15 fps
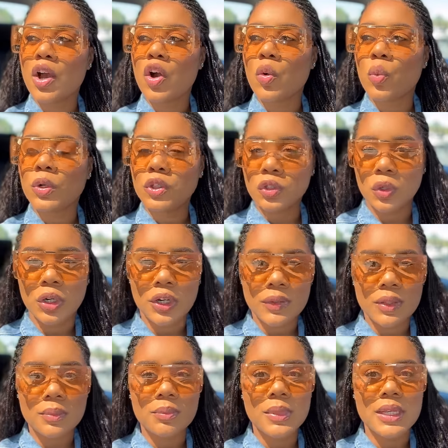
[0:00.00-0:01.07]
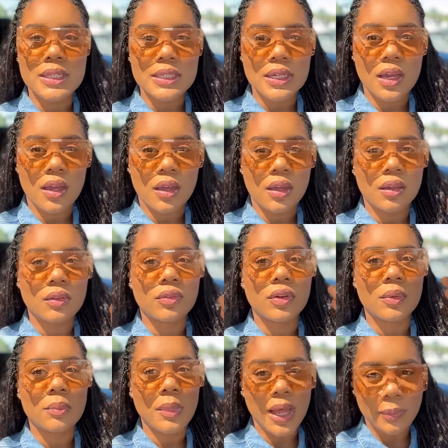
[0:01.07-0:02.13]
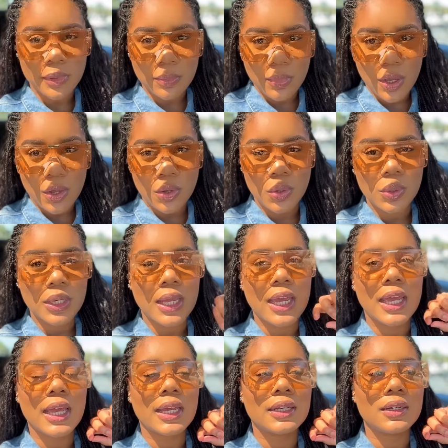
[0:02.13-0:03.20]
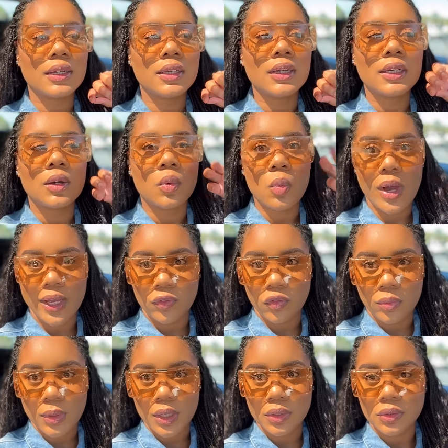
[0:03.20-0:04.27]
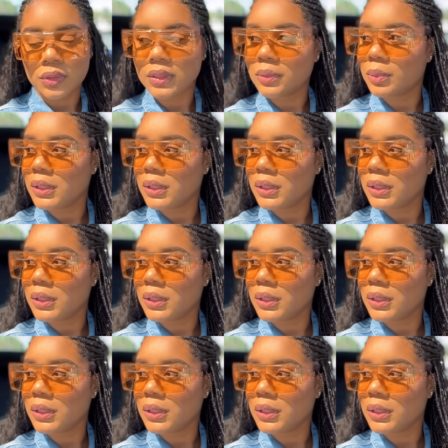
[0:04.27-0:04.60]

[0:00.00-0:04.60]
when you're in the midst of mommy mode and wife mode.